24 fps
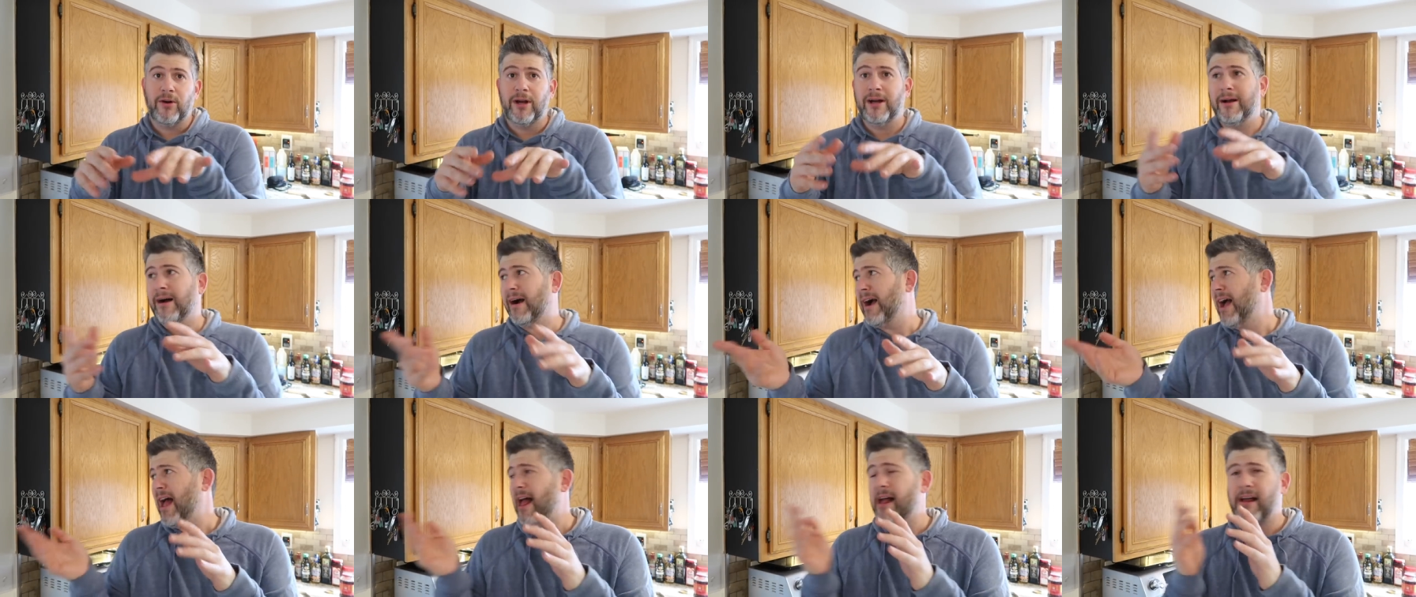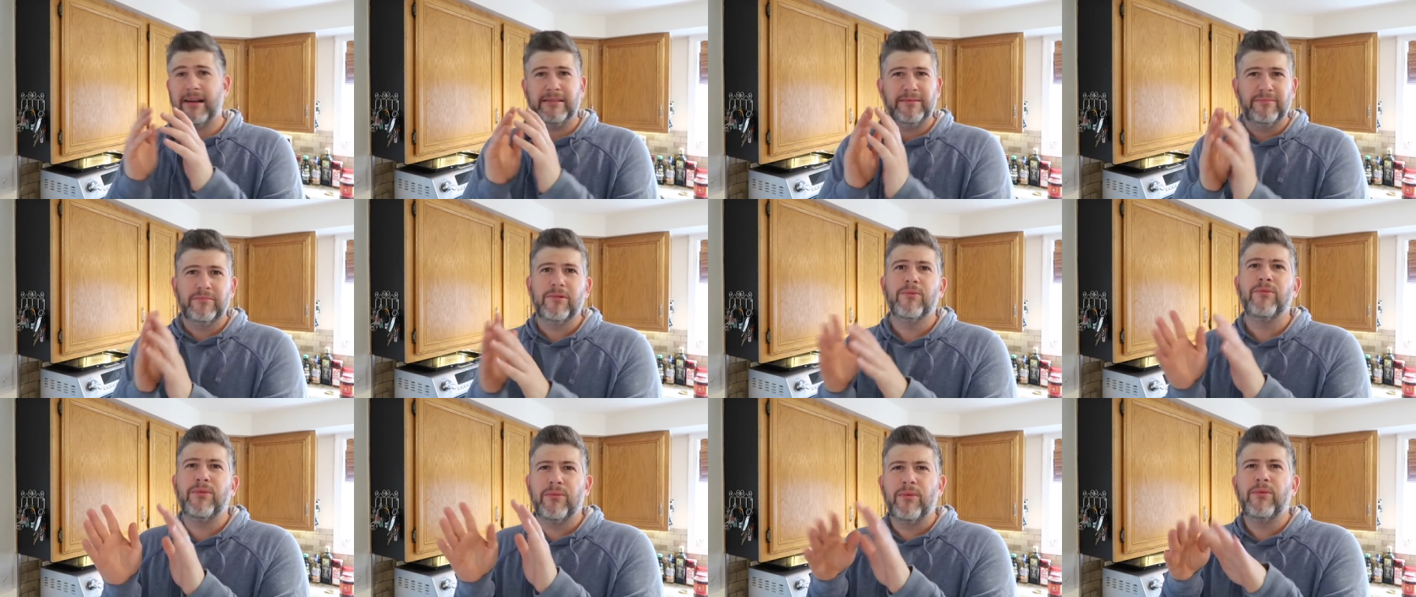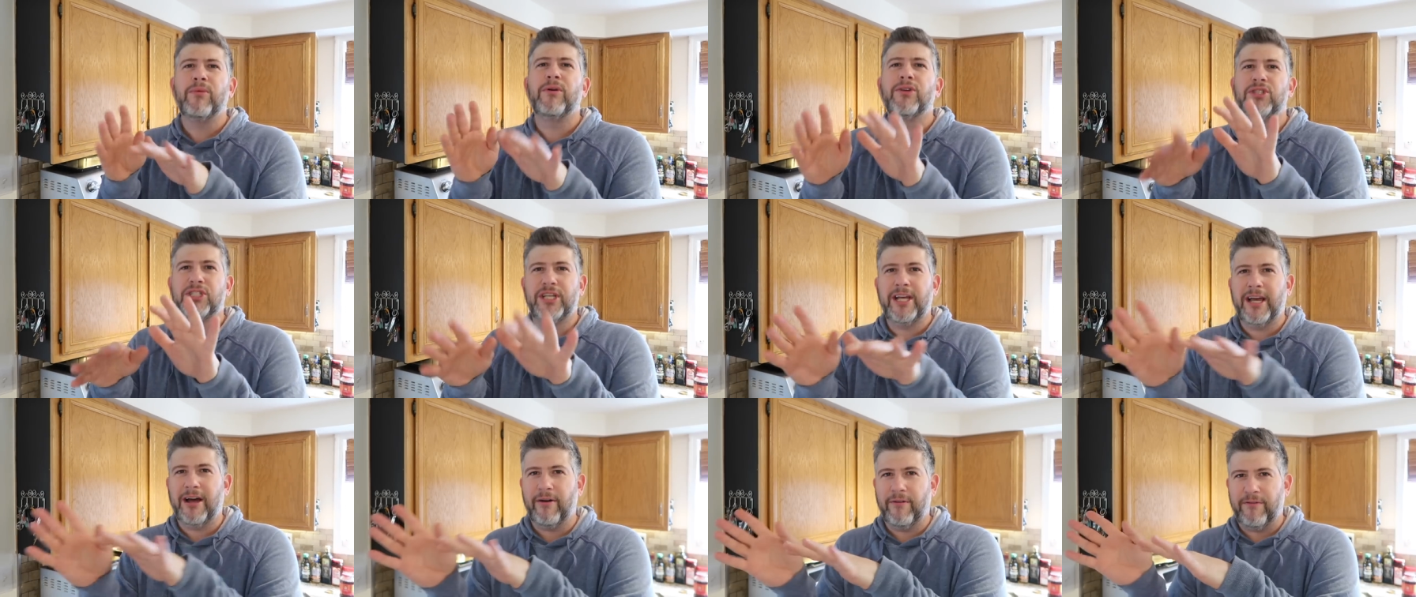On, I, I, we'll
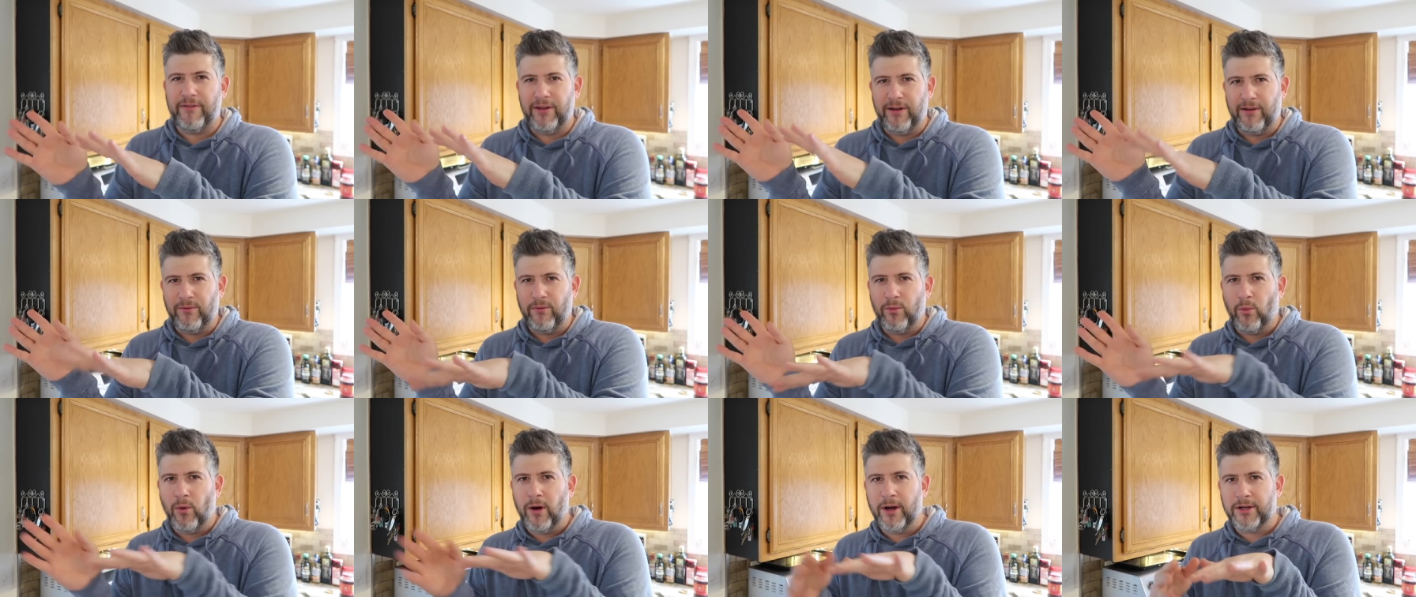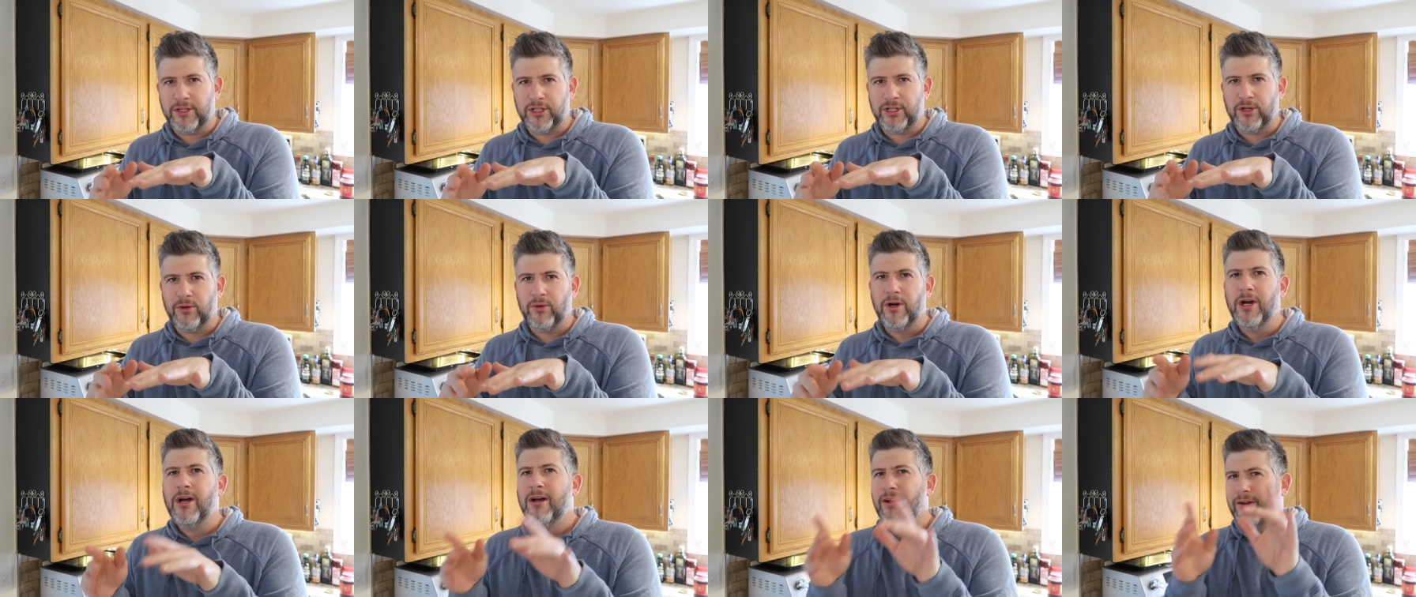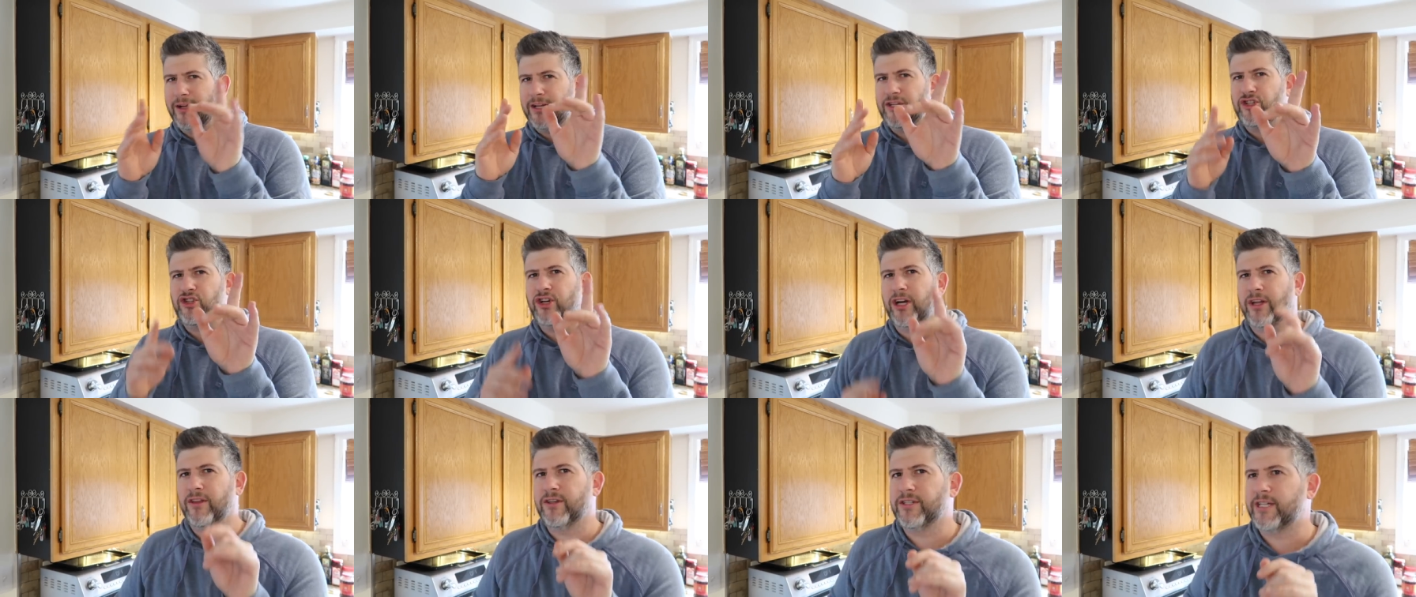see if he wants to. Let's
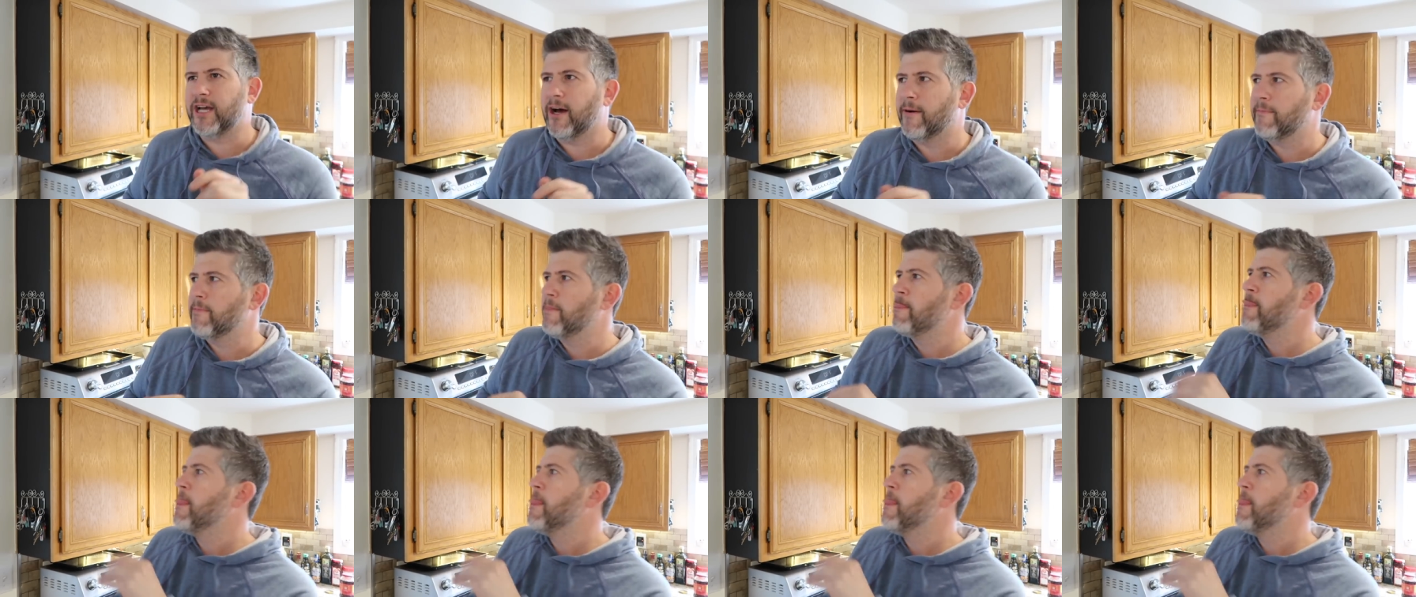check this out.